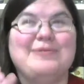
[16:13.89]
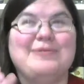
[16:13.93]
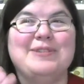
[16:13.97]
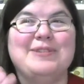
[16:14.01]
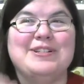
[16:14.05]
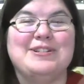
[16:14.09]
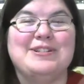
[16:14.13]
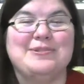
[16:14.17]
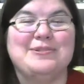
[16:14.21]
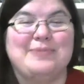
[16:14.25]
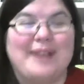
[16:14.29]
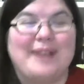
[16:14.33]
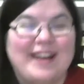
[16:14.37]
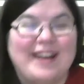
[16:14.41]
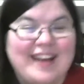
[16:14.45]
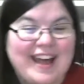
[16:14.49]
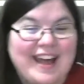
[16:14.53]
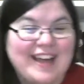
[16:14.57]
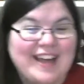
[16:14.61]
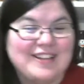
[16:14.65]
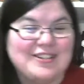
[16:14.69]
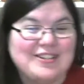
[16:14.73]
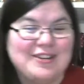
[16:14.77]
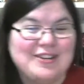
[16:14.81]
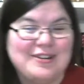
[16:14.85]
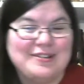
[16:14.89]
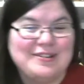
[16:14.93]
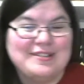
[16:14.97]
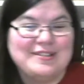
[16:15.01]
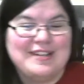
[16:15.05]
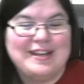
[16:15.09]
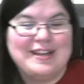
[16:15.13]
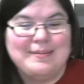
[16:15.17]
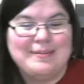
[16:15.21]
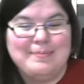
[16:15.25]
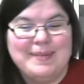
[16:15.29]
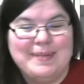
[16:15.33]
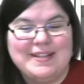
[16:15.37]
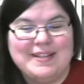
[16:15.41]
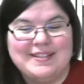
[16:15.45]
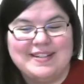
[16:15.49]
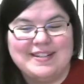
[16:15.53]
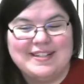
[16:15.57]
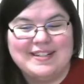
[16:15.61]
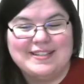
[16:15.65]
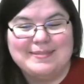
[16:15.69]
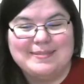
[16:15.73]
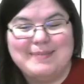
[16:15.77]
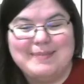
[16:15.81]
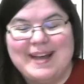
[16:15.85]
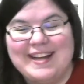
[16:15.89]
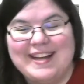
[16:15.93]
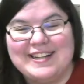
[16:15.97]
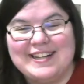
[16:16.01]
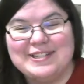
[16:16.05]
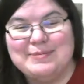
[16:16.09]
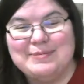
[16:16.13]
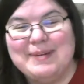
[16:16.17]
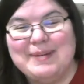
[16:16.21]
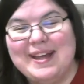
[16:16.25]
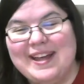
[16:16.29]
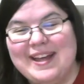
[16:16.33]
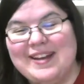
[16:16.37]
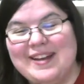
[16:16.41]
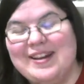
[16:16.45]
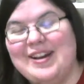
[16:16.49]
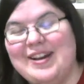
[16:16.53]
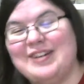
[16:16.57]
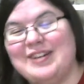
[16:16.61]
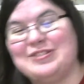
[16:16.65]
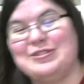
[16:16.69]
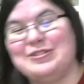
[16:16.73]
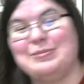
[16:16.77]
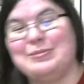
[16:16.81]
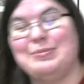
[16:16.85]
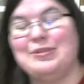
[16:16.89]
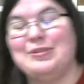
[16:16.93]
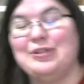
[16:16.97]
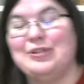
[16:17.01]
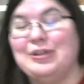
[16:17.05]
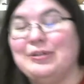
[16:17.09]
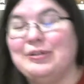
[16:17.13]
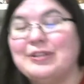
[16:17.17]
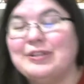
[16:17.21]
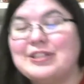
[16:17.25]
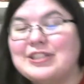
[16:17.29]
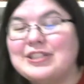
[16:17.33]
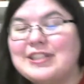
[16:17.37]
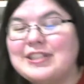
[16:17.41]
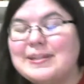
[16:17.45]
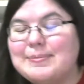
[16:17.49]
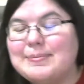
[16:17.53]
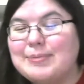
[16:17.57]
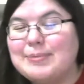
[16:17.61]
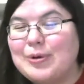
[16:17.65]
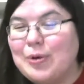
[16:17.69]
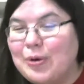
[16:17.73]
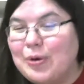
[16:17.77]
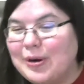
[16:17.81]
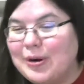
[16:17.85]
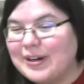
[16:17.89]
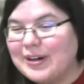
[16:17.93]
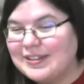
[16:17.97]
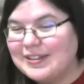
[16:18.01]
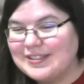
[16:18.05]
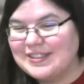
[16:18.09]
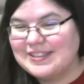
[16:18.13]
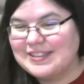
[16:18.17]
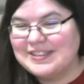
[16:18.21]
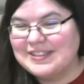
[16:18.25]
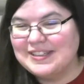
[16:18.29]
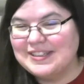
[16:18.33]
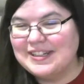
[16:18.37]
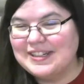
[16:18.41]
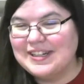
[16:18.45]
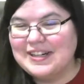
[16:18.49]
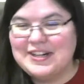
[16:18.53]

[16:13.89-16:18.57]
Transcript: which is why I chose a business management and entrepreneurship course